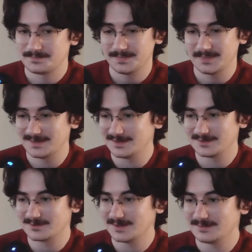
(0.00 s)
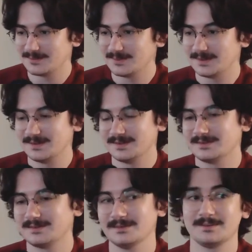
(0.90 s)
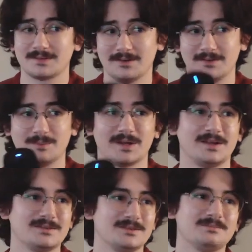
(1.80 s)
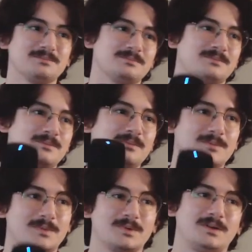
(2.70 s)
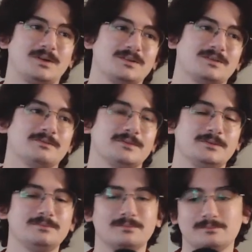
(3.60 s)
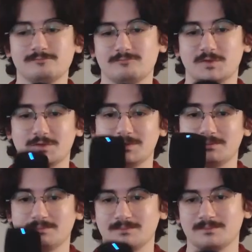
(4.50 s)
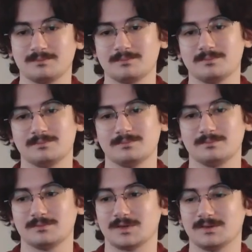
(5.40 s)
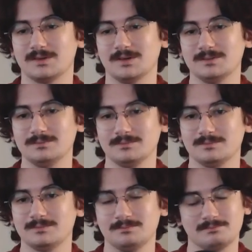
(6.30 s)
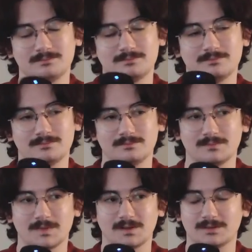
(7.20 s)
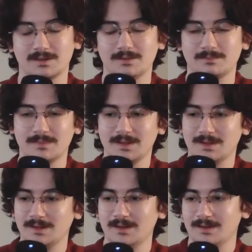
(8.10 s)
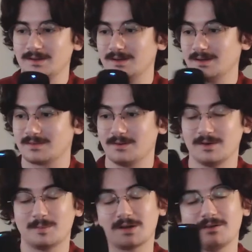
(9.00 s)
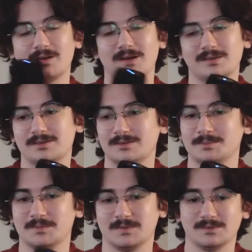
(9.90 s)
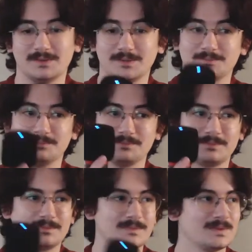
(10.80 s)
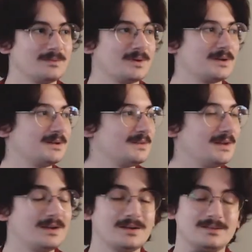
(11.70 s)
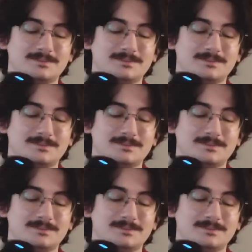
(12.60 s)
It does great with what it is. I've got one in my kitchen, cooking some food. Just turn it on, good to go. And I've got one in my garage, so when I'm working in there,